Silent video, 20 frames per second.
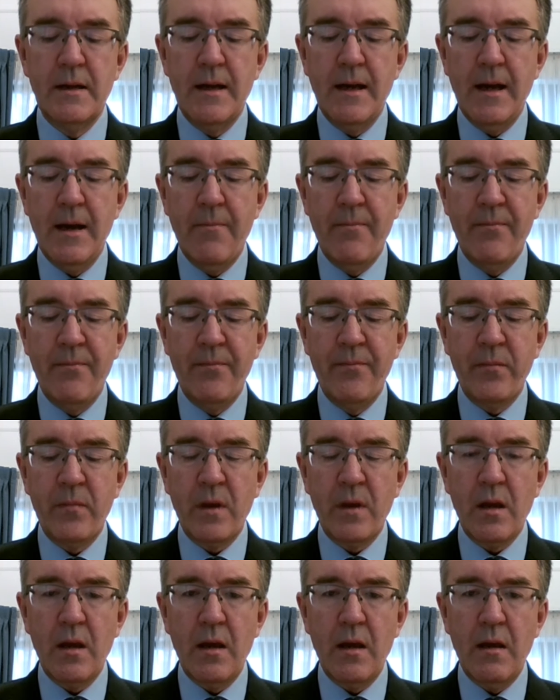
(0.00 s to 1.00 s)

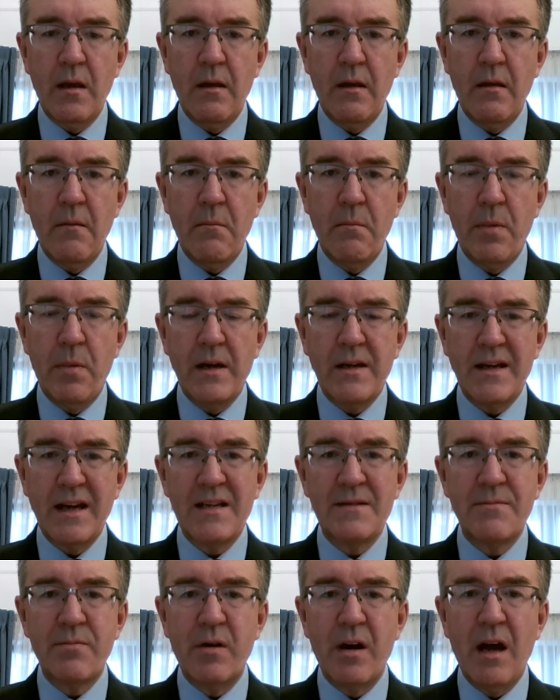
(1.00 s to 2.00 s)
By
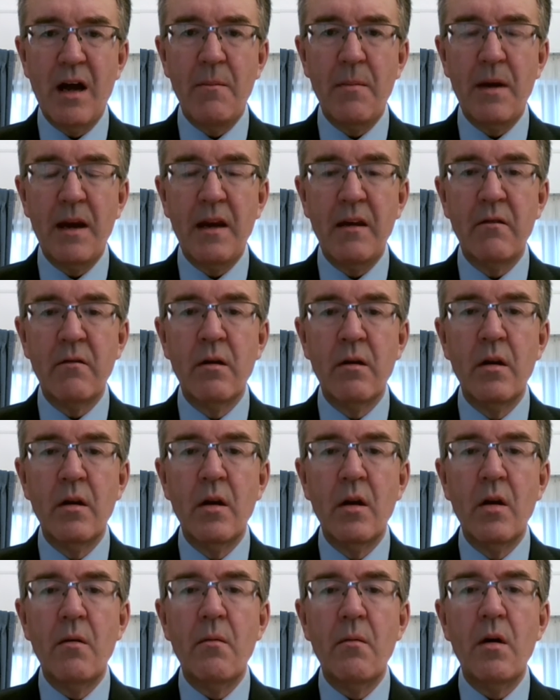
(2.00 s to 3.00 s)
diaspora, I mean
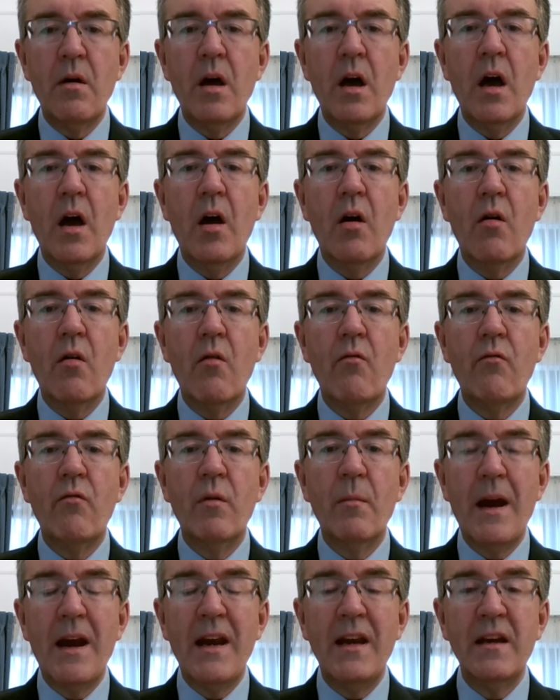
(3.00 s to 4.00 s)

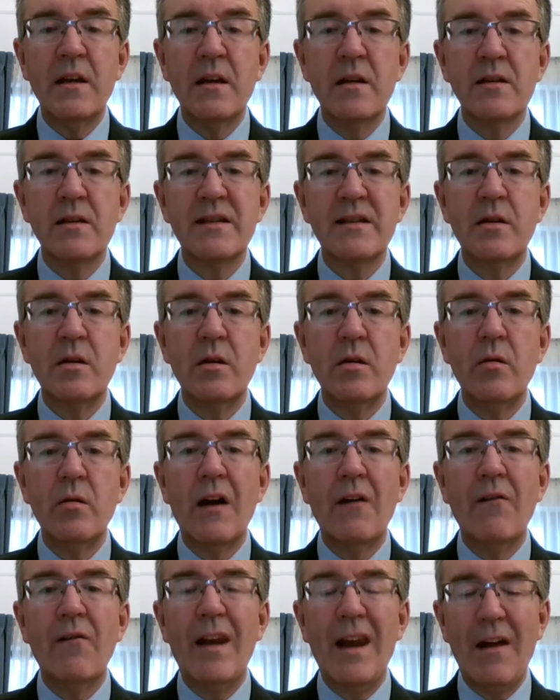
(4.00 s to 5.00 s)
Romanians who
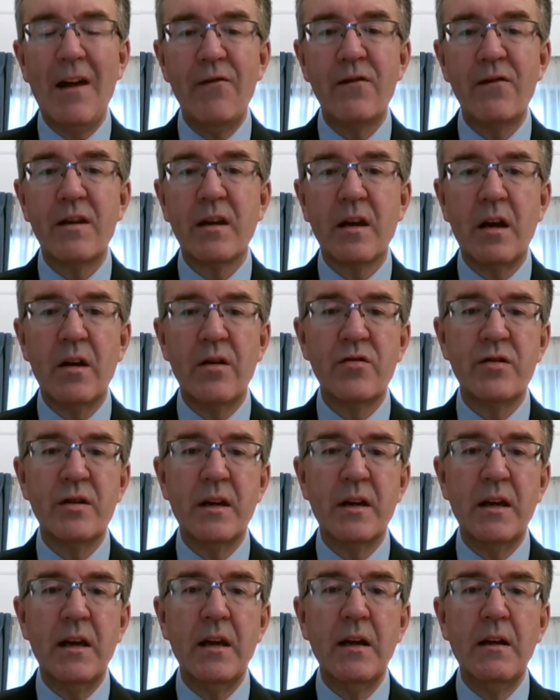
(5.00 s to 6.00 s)
have left the
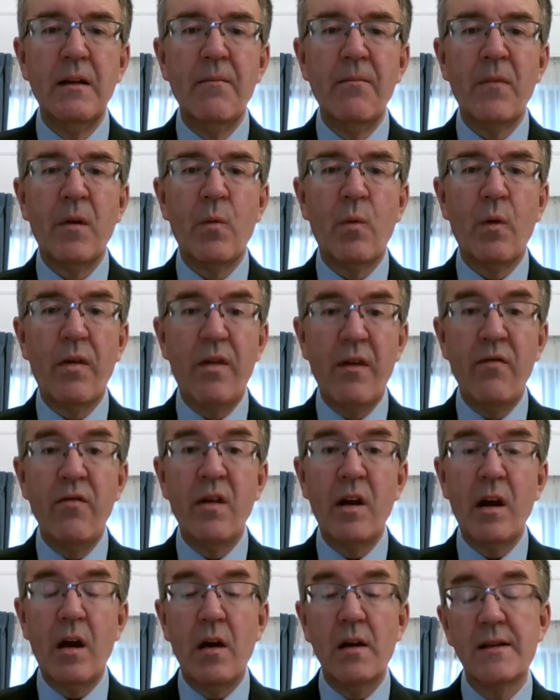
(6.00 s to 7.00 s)
country within the
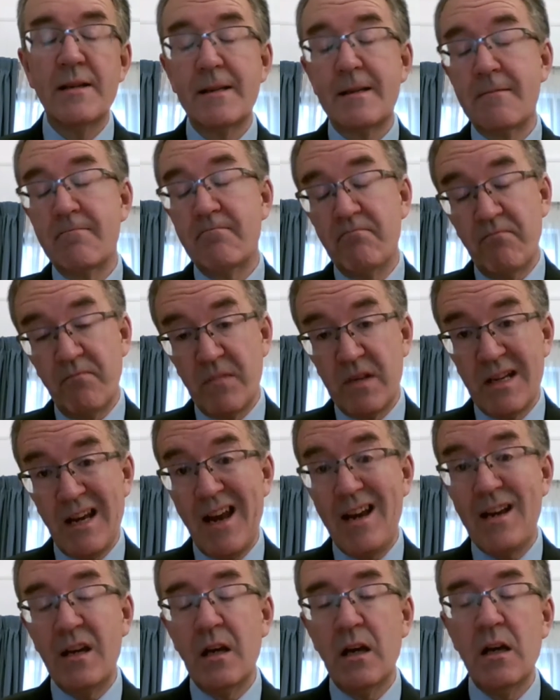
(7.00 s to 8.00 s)
last
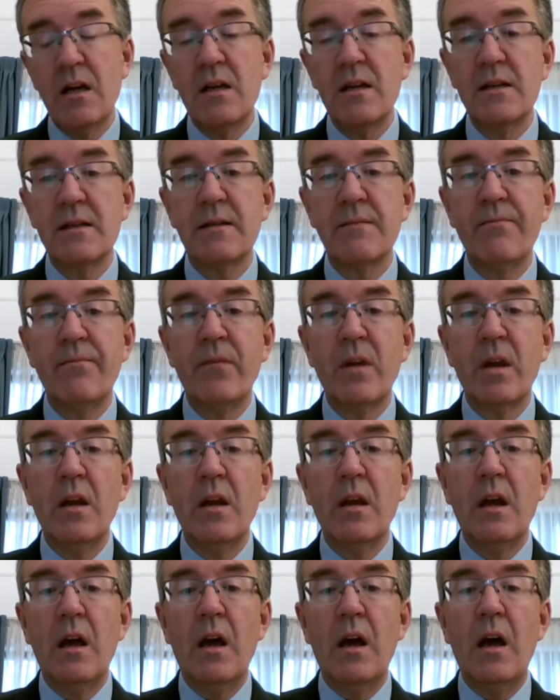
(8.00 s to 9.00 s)
10 years
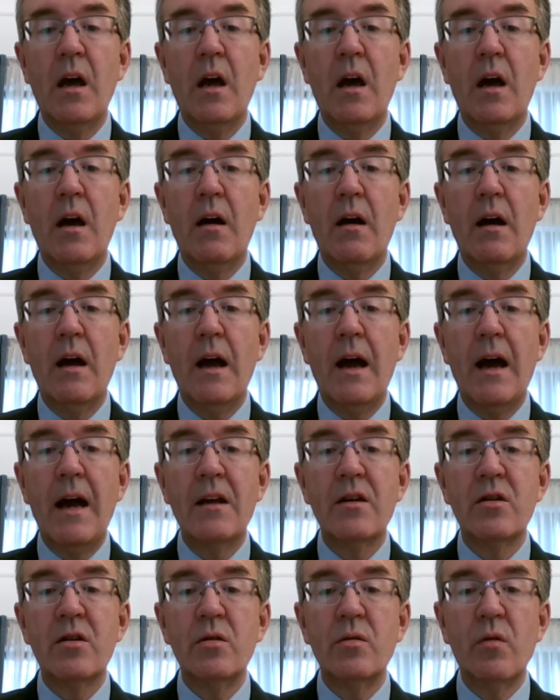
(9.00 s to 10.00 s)

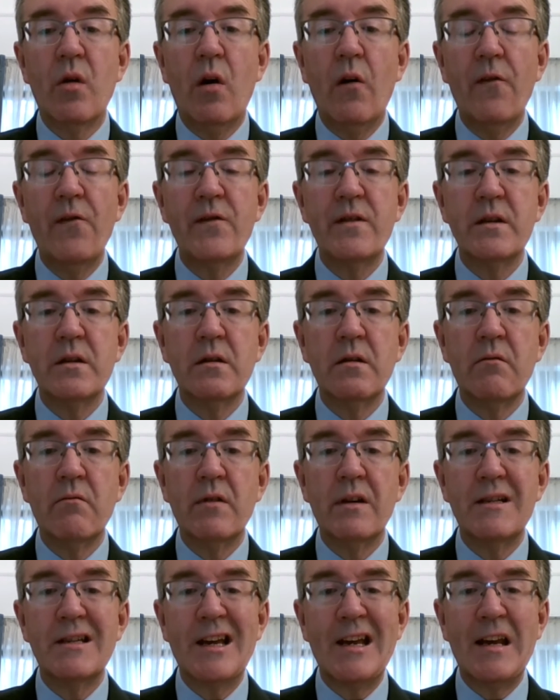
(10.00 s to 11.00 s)
and who often
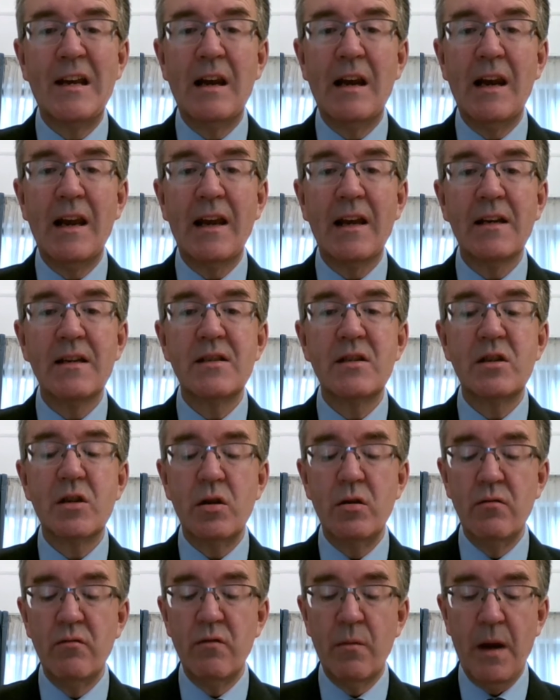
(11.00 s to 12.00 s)
retain links
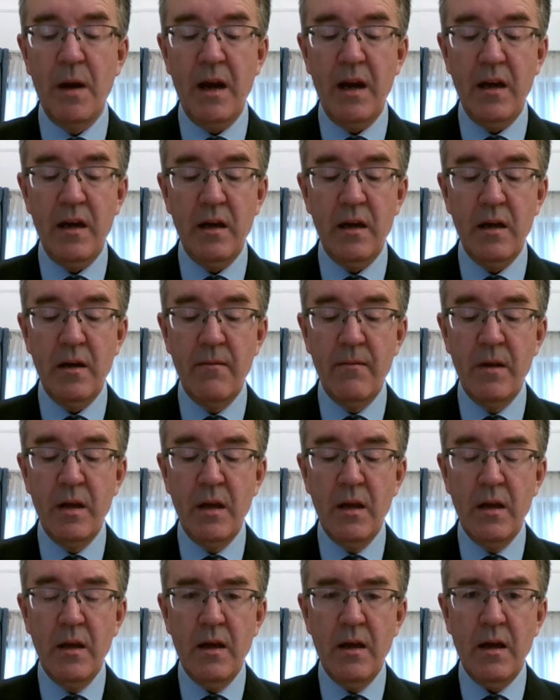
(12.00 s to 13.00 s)
to Romania.
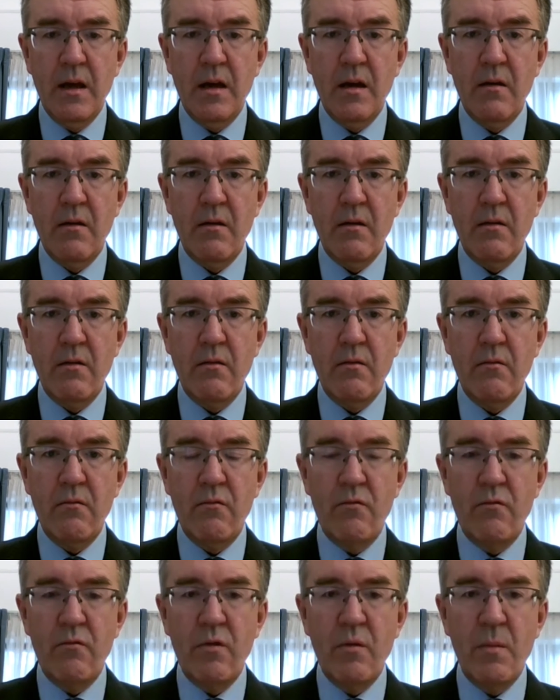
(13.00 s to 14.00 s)

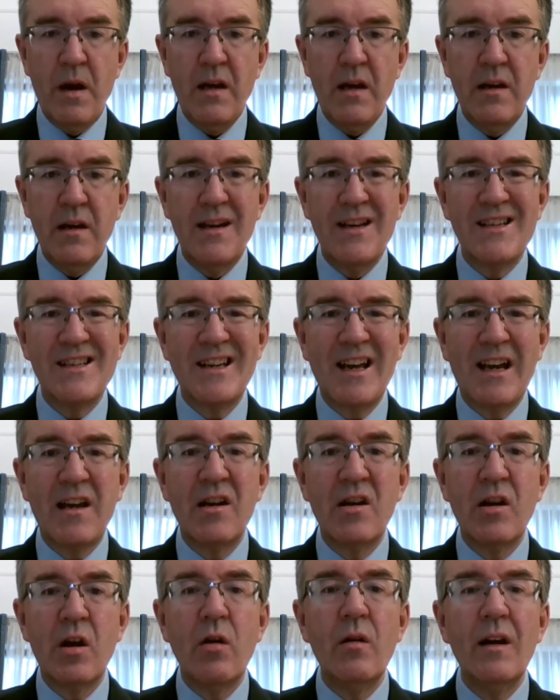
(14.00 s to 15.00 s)
Romania is
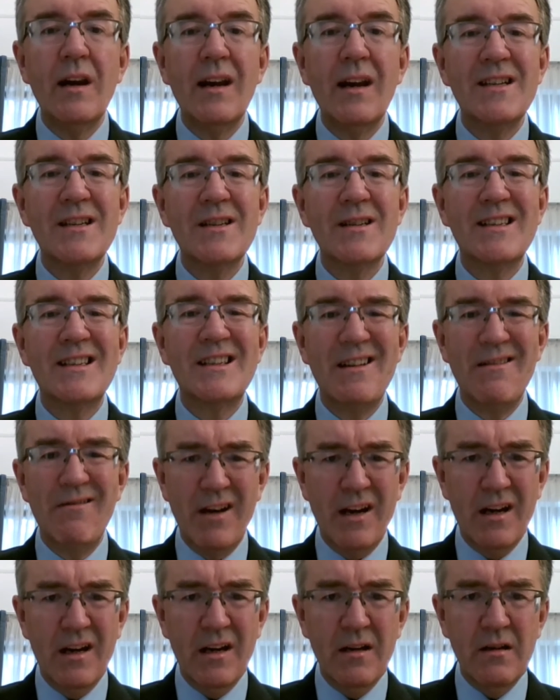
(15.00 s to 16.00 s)
second only to
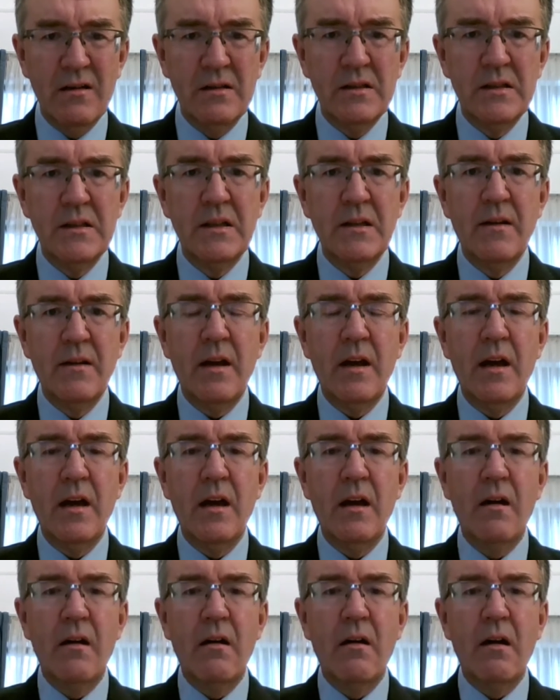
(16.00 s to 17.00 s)
Syria.
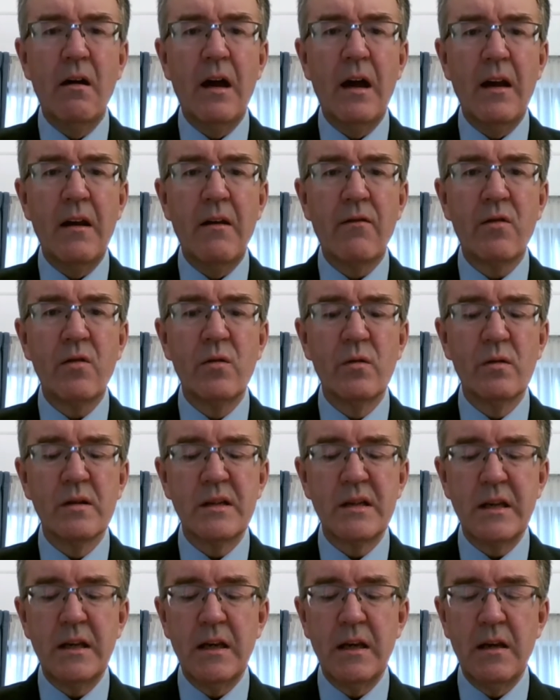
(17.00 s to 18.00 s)
And of course,
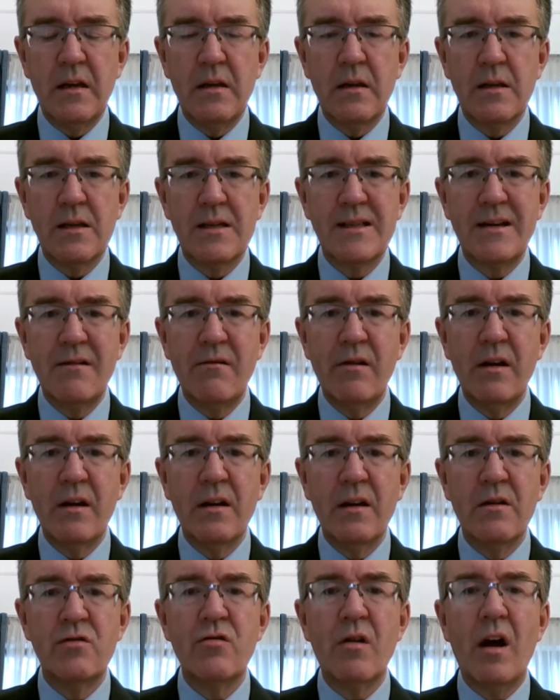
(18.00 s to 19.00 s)
the
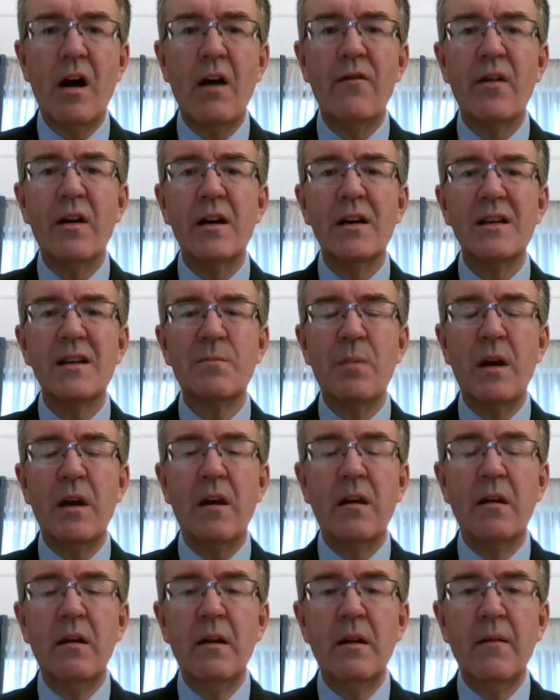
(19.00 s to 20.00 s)
Syrian driver has
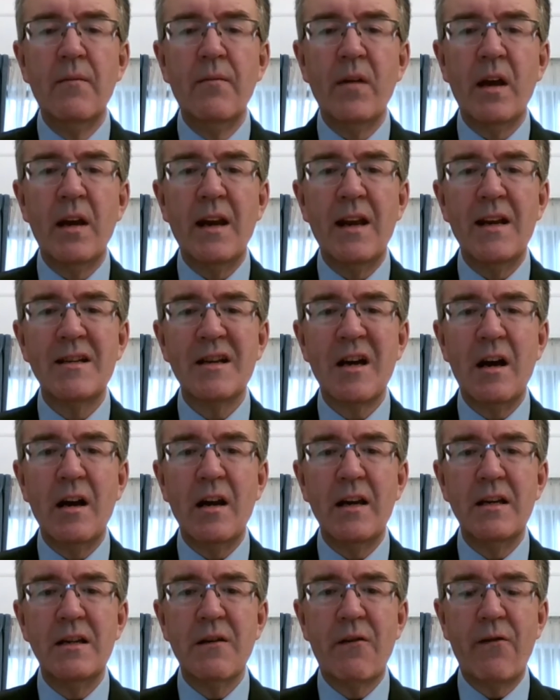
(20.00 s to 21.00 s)
been an
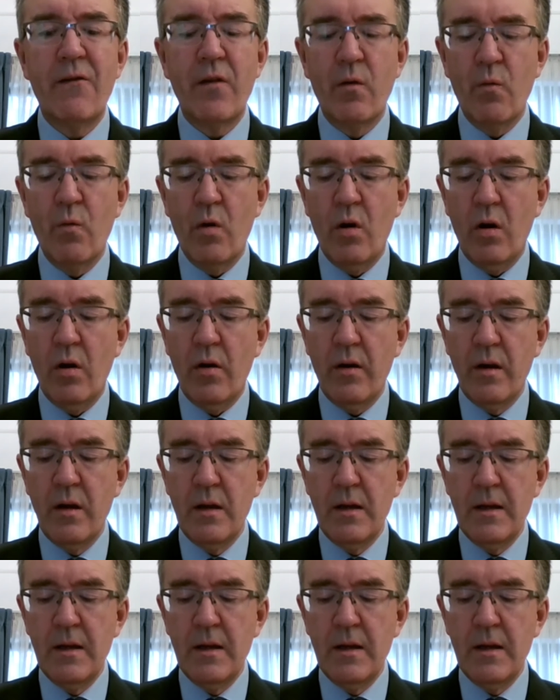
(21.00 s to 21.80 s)
entirely different one.